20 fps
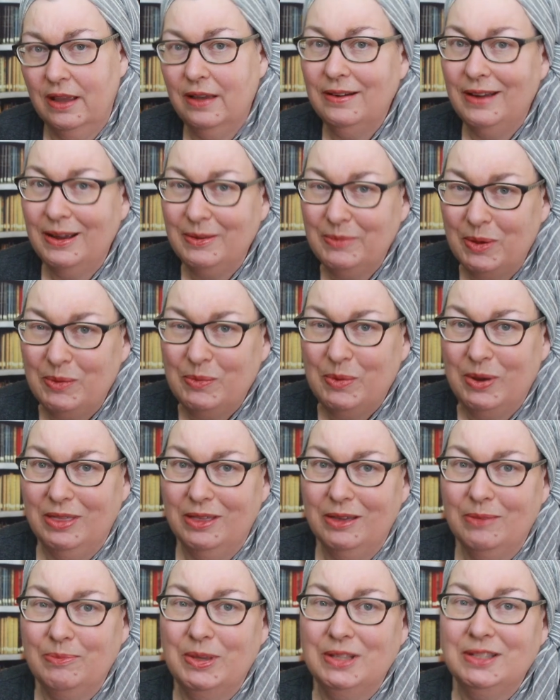and I went with
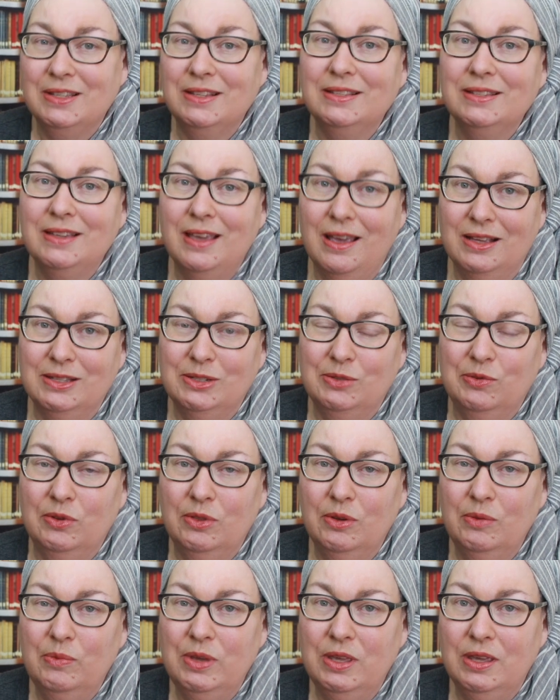him as his guest for
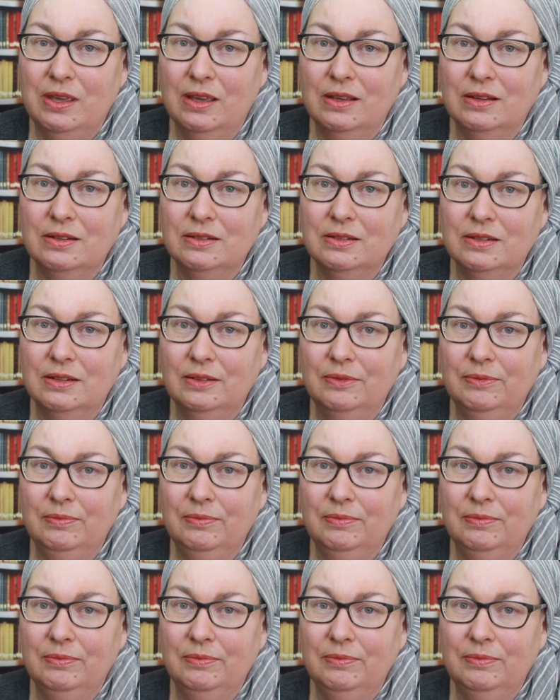the weekend.